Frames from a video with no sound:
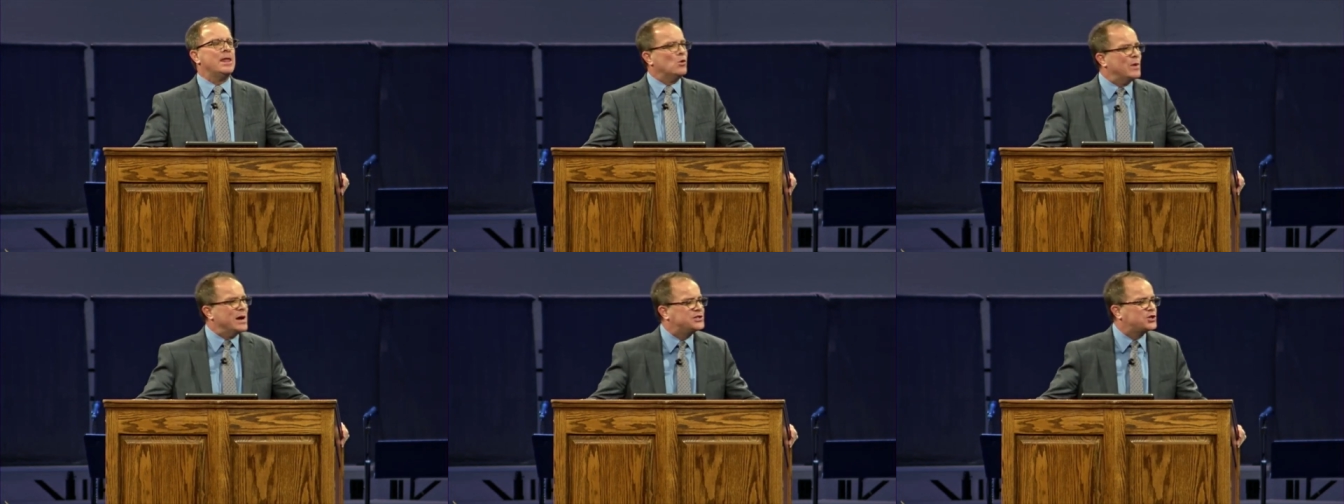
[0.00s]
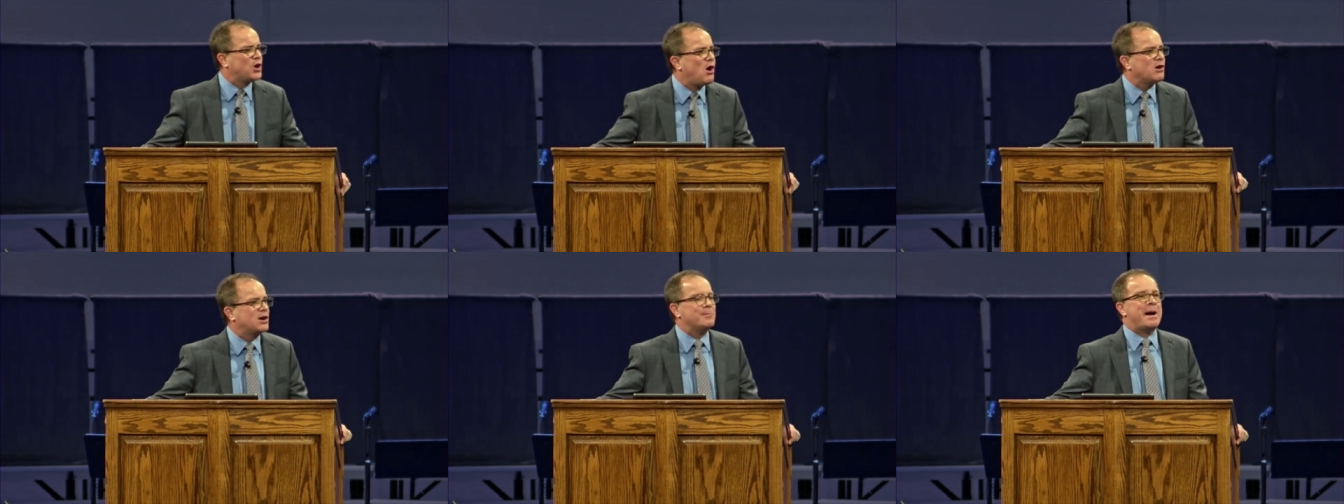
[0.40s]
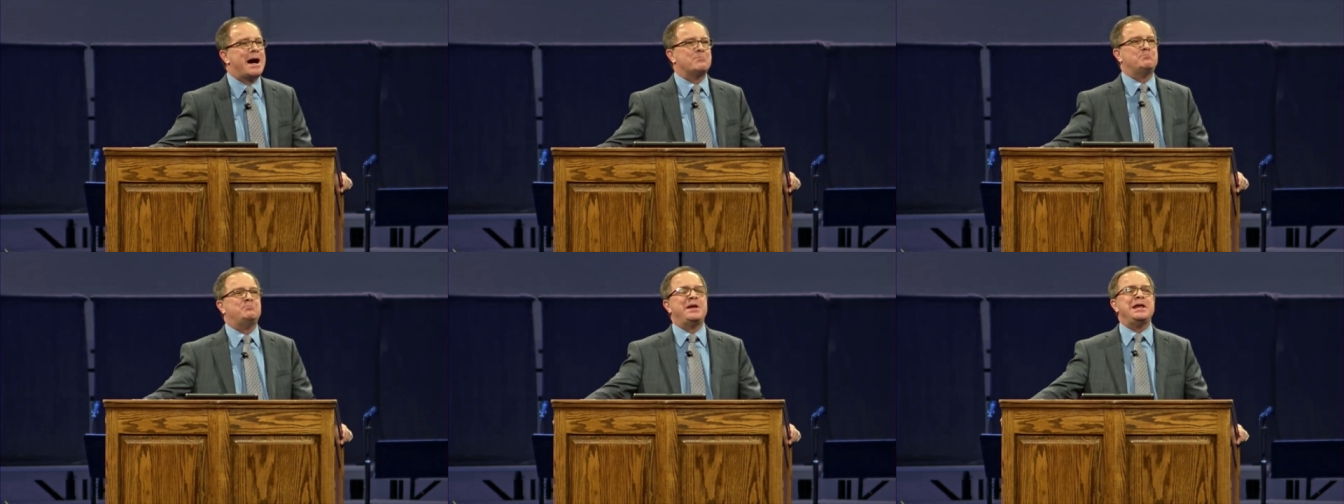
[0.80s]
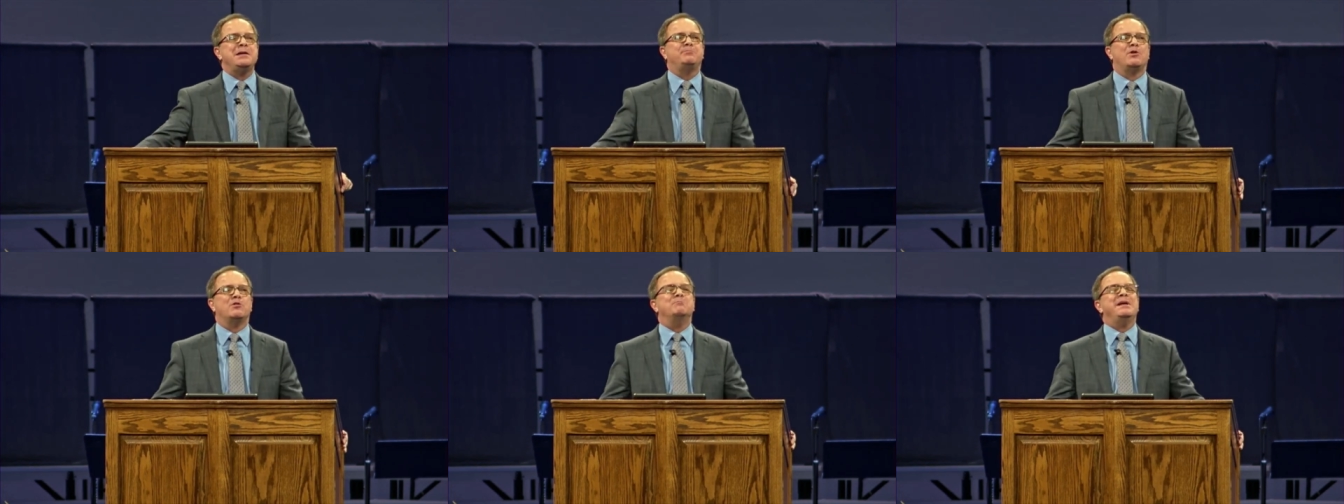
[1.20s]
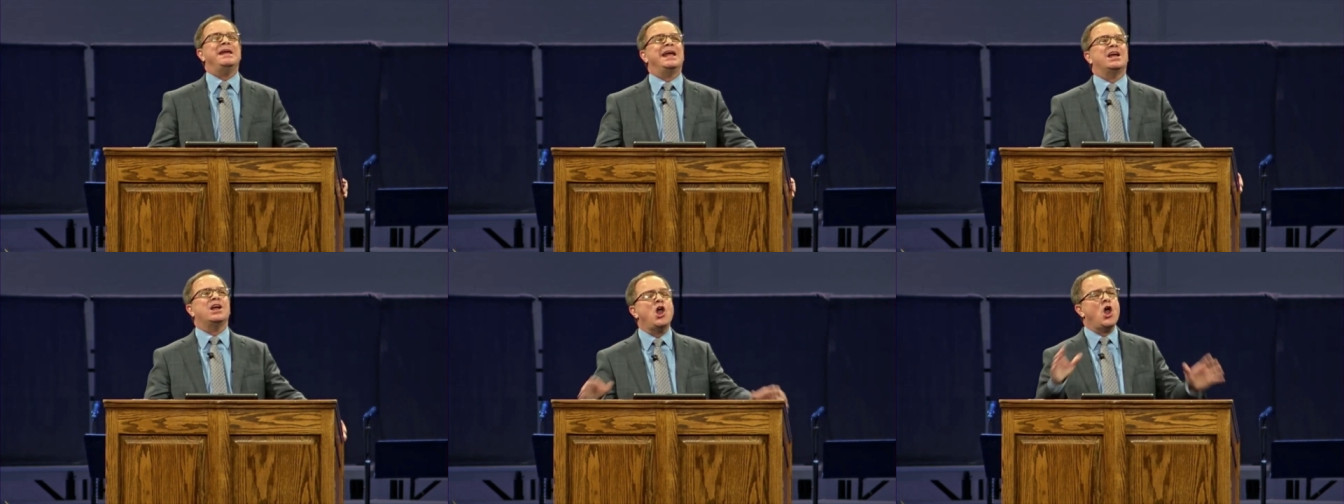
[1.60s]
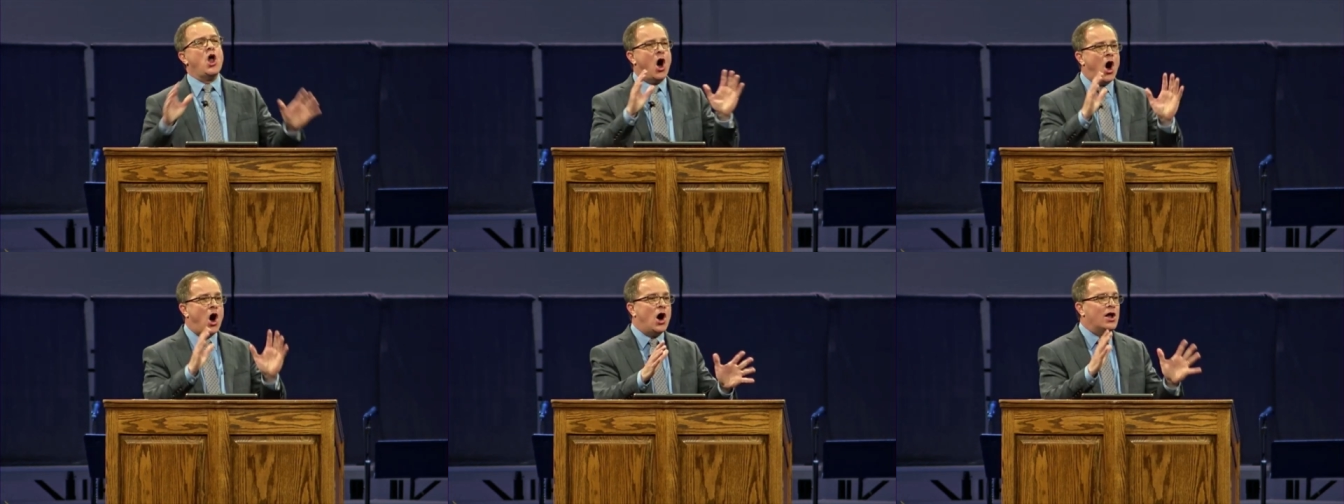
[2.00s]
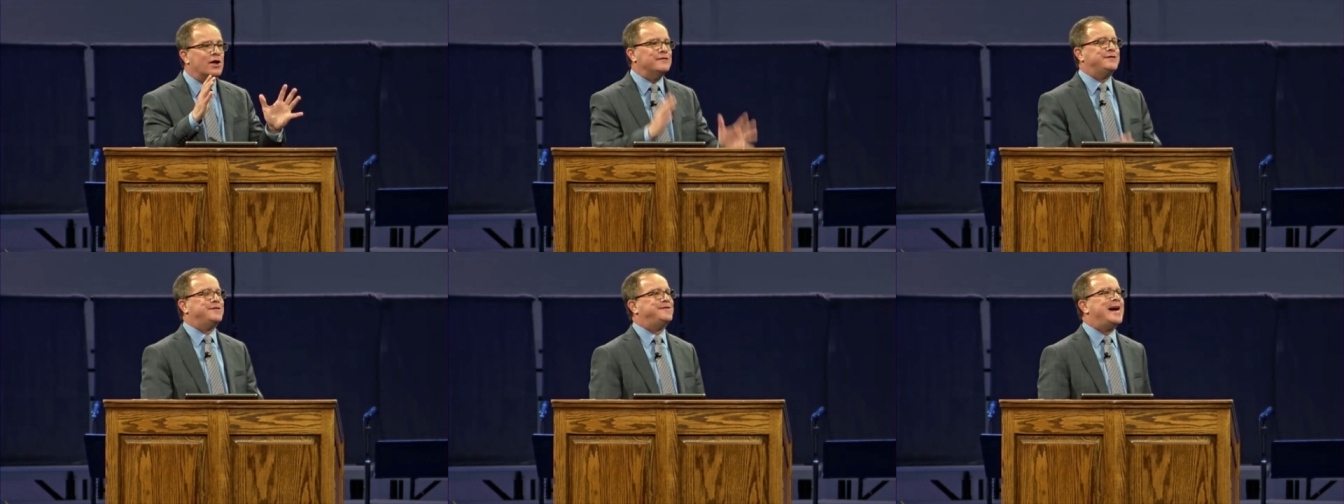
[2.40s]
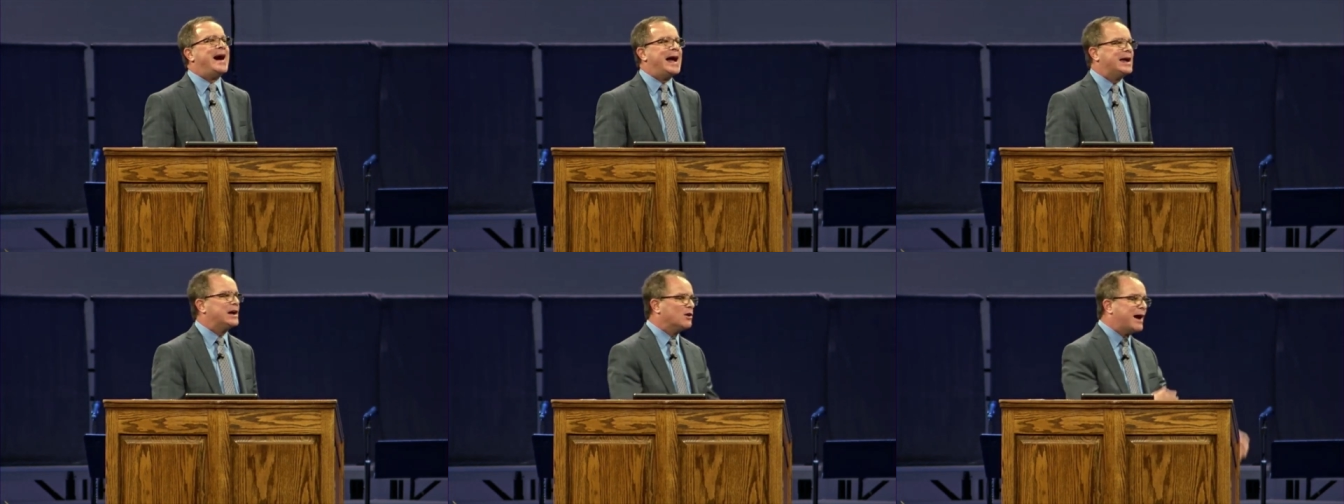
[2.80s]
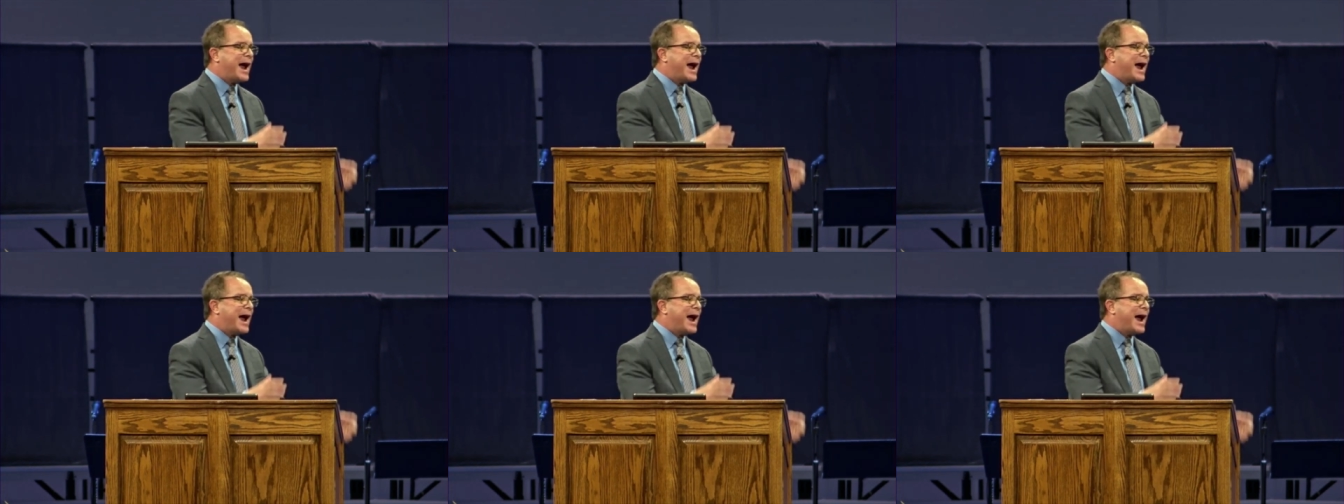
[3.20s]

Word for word: We talk about people being on fire.